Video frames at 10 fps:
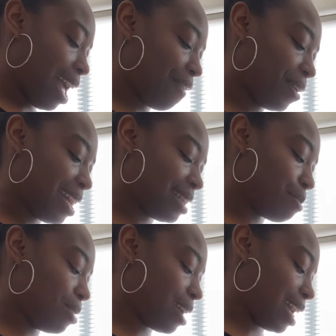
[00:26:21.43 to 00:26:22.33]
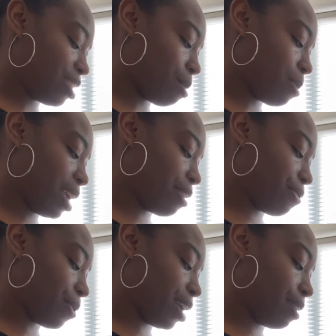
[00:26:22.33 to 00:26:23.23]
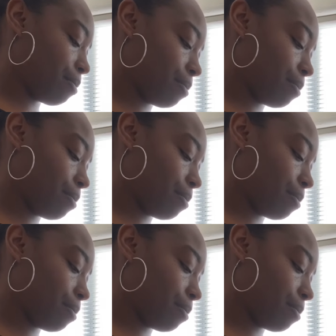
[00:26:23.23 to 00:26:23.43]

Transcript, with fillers: i feel like some of you guys are breaking free